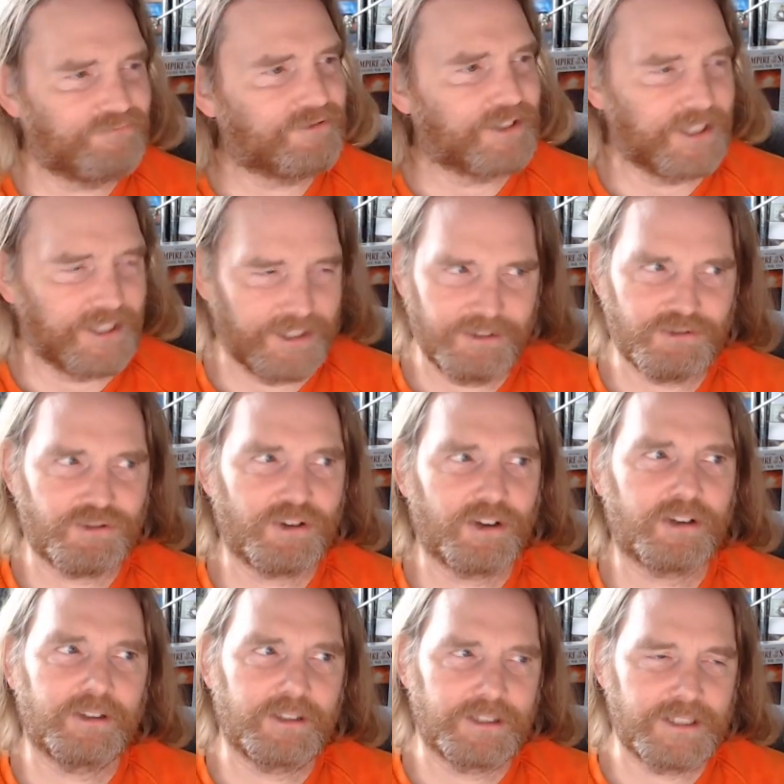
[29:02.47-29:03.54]
sitting in a
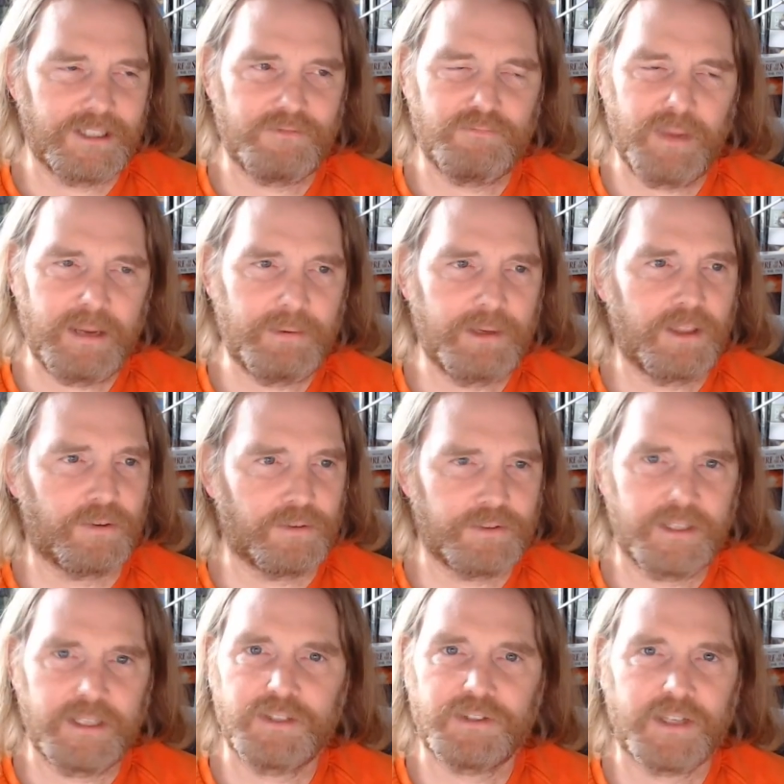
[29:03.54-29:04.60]
circle and maybe
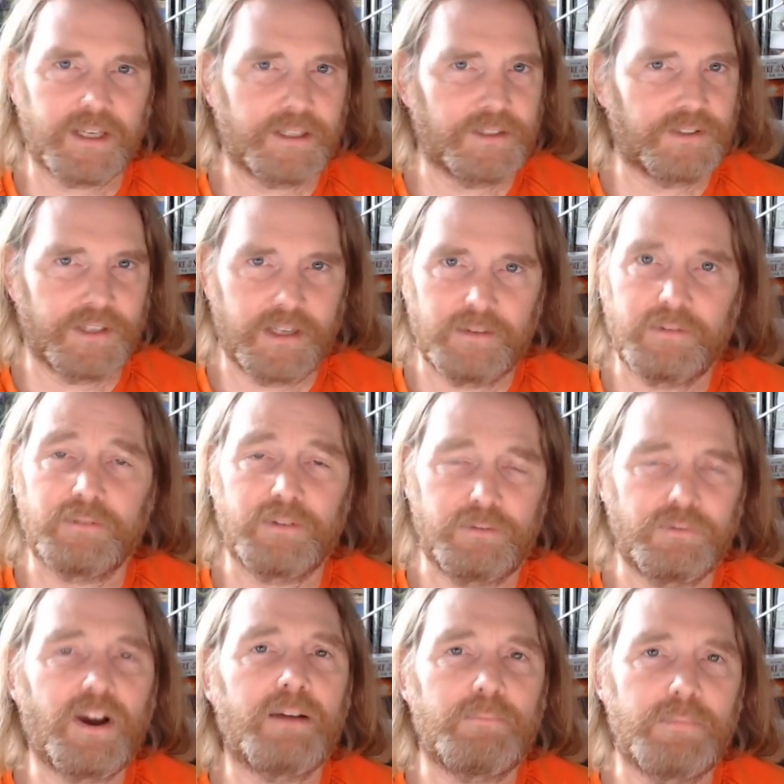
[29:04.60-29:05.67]
13 seconds out of every
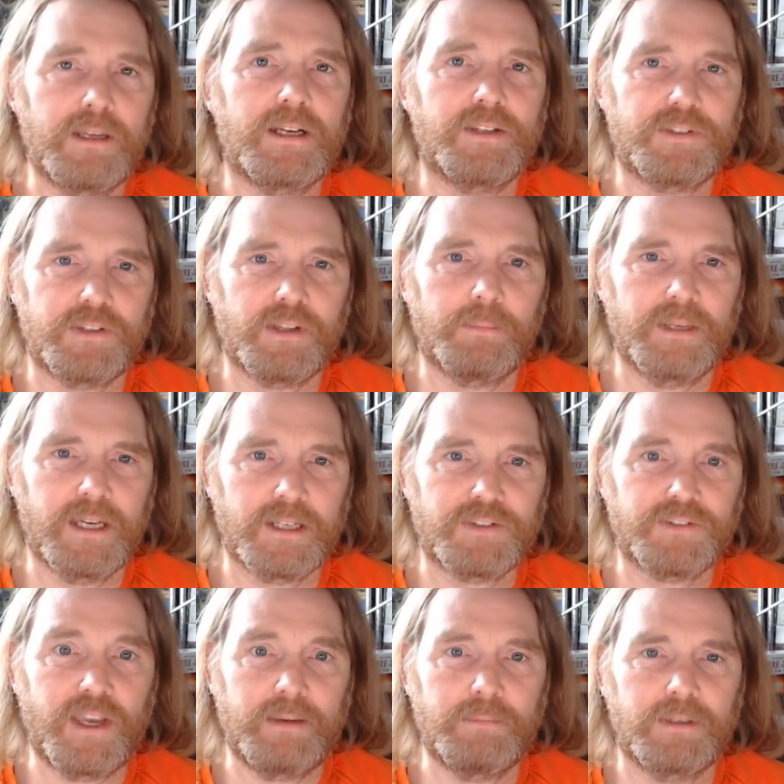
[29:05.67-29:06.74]
five minutes there'll be
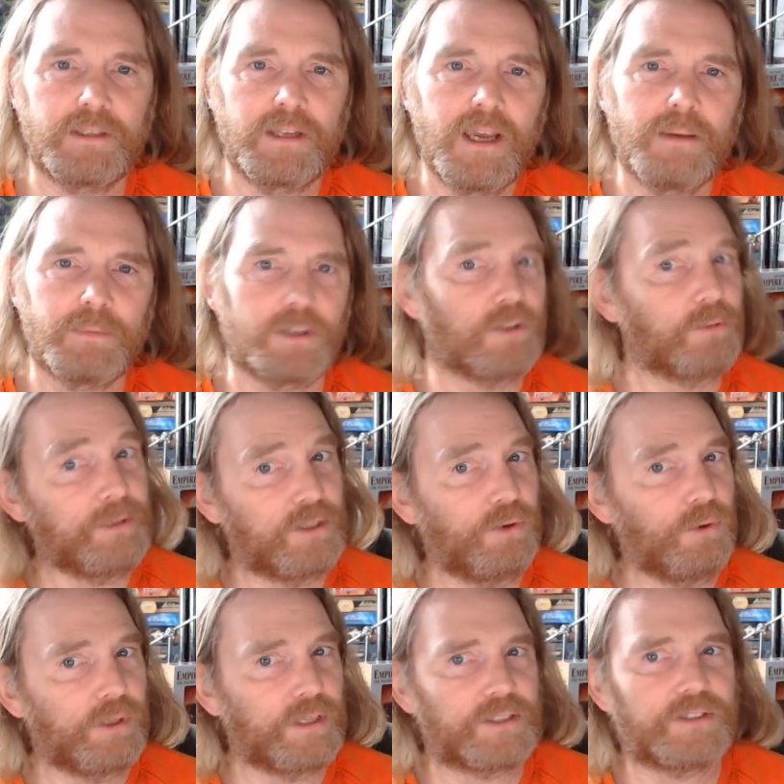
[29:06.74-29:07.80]
excitement but it'll be
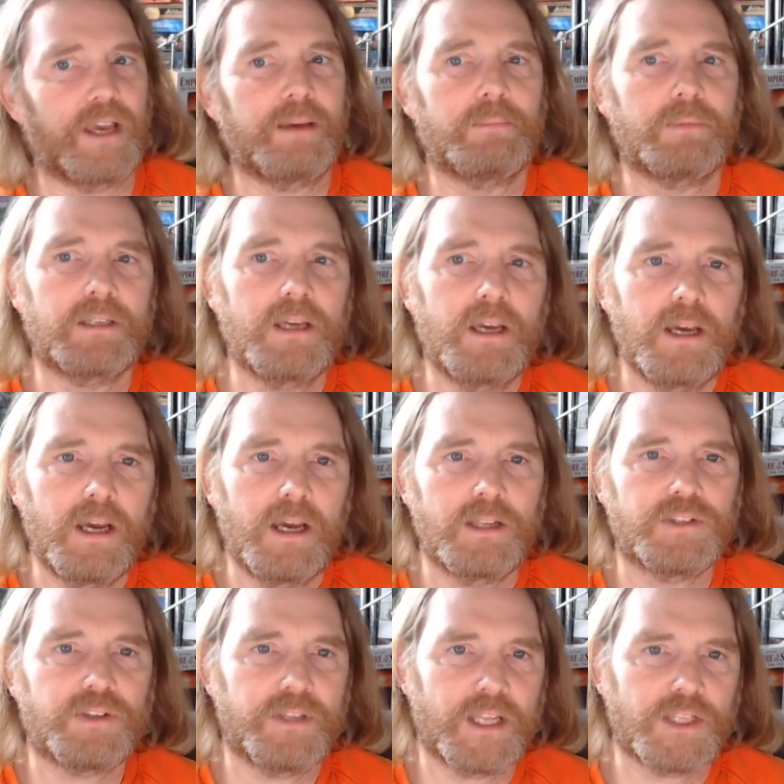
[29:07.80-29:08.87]
cool excitement and
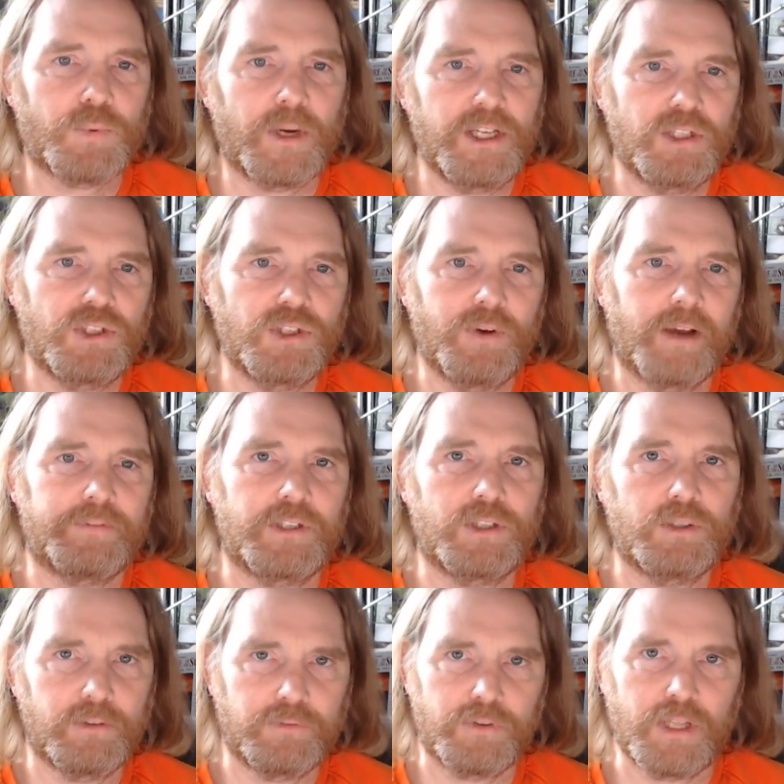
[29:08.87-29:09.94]
so that's why you do have to
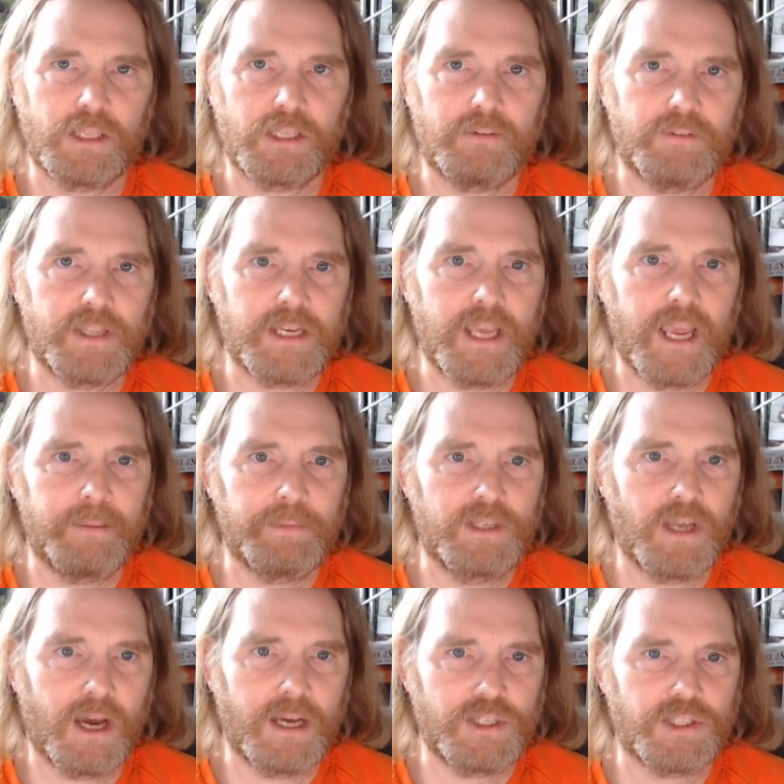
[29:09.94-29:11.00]
do it for the love of the game and
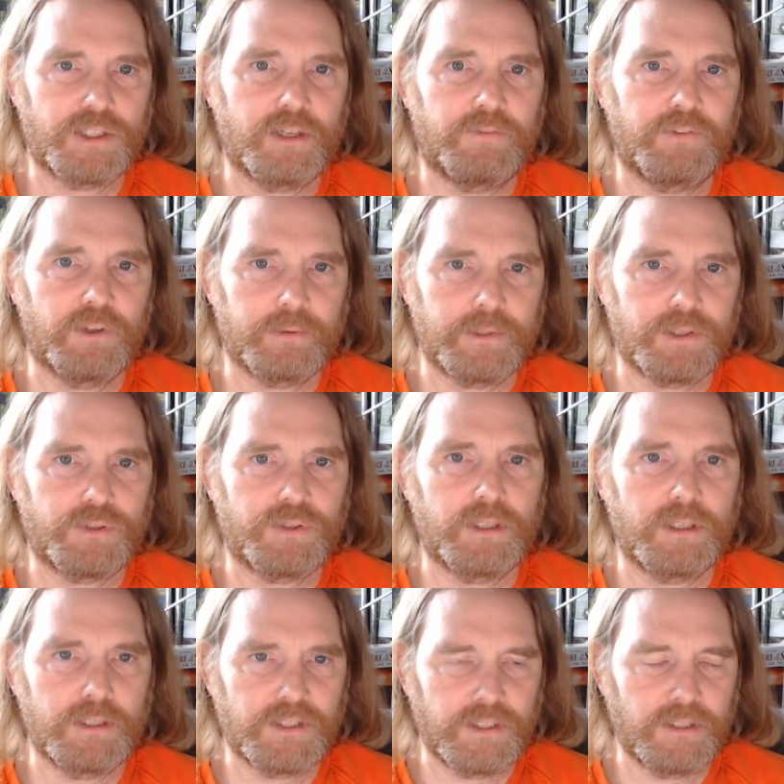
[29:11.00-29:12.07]
not just if you're interested
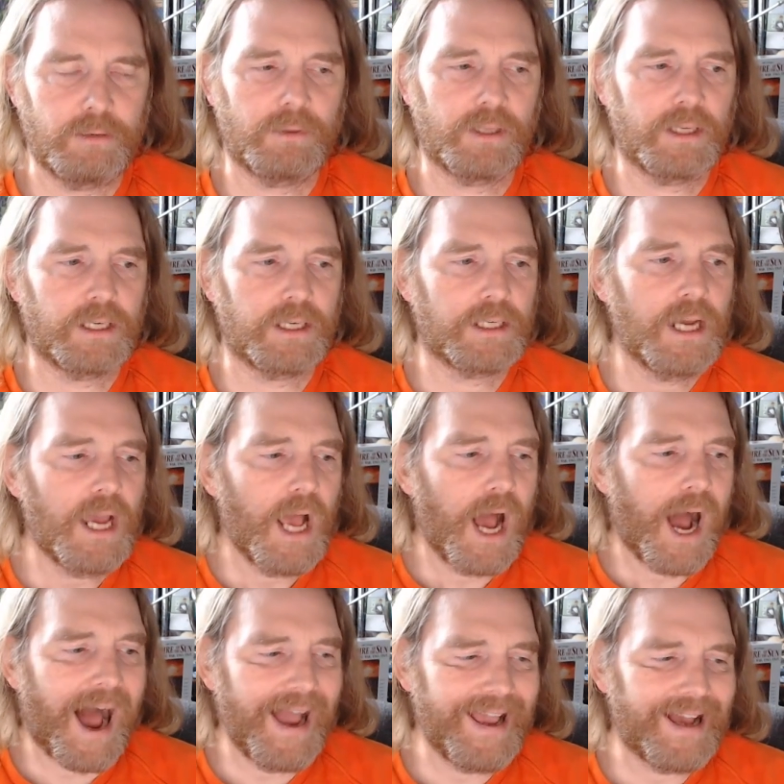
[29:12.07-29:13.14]
in simulating it
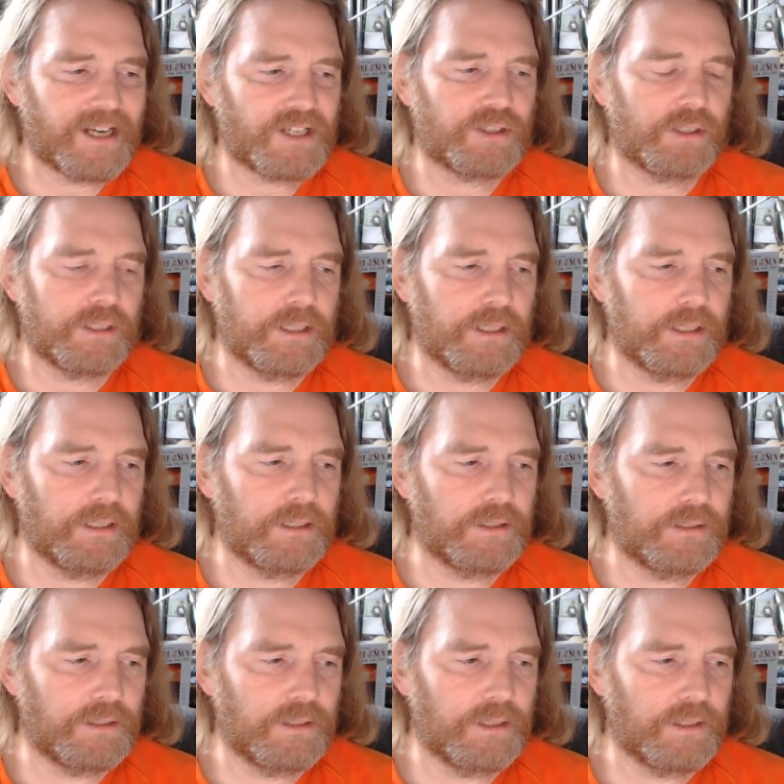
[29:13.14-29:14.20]
i actually
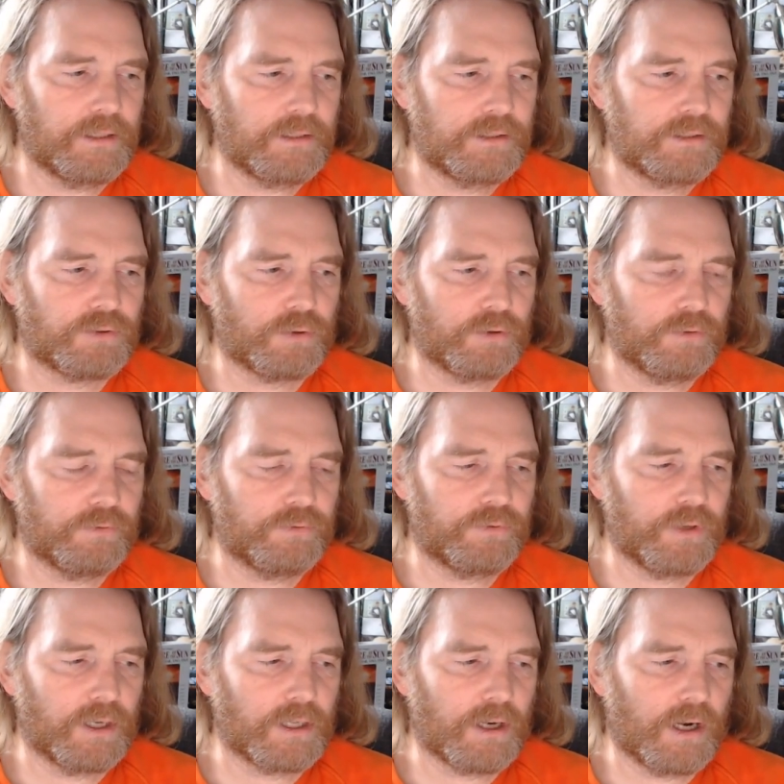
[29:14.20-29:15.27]
in in sort of
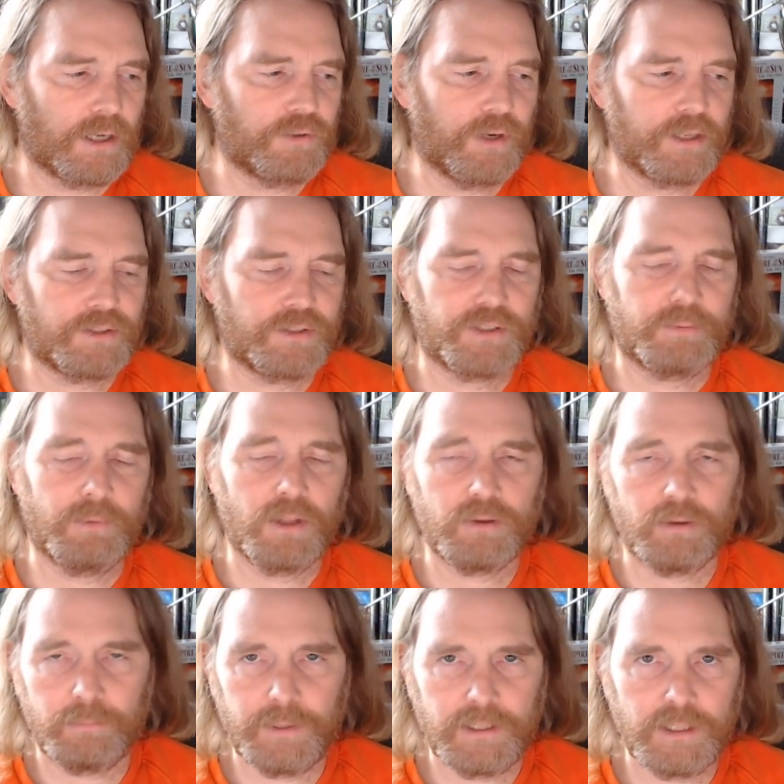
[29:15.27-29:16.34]
uh, contrast to some other
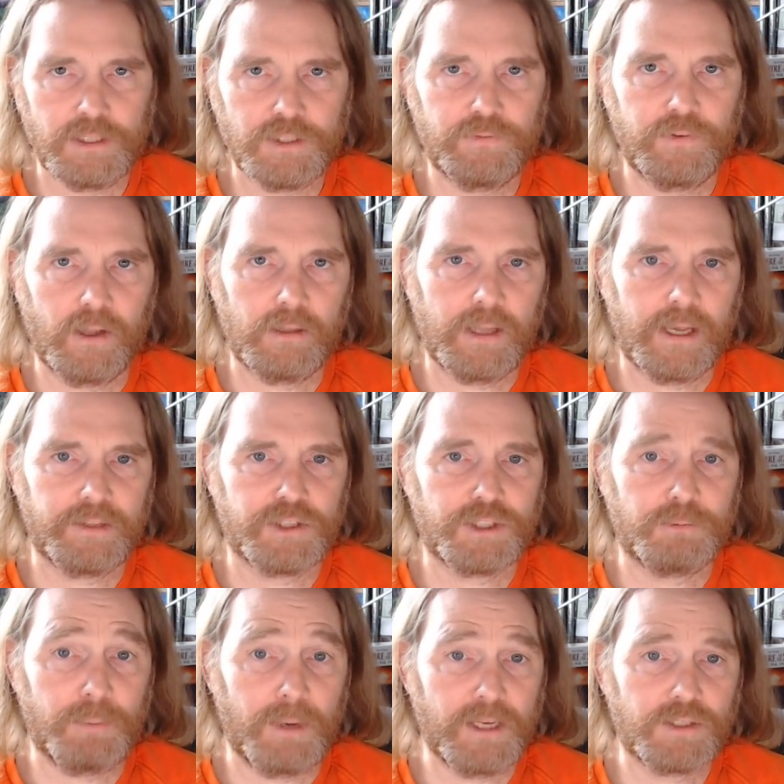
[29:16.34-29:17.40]
opinions felt like the
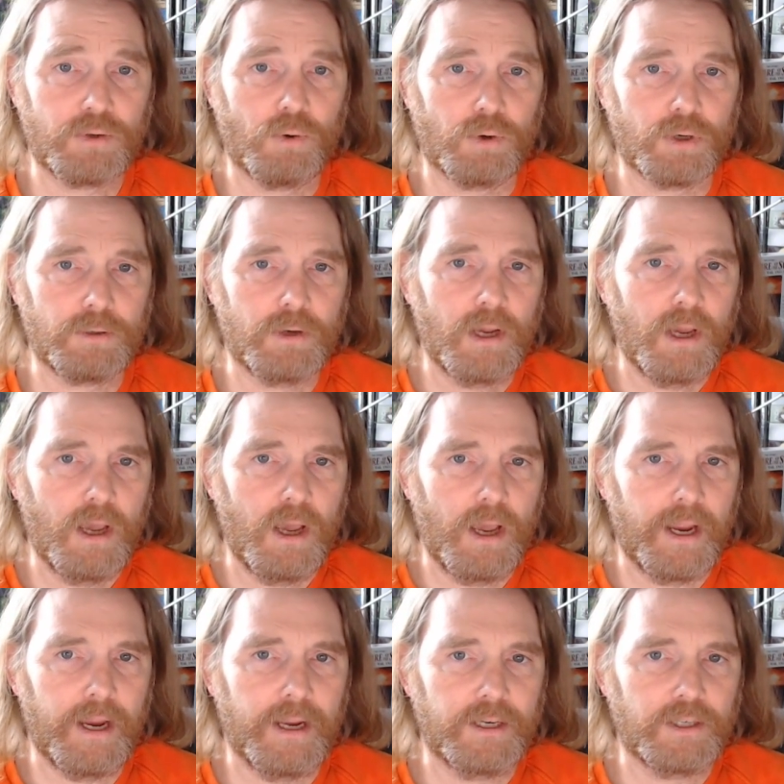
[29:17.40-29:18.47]
space quarter
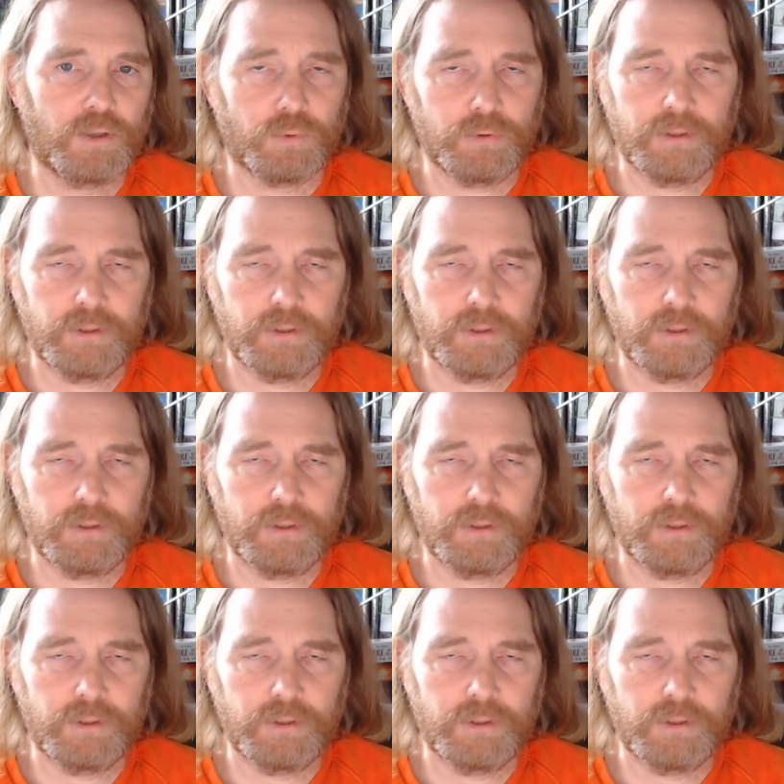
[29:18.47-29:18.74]
and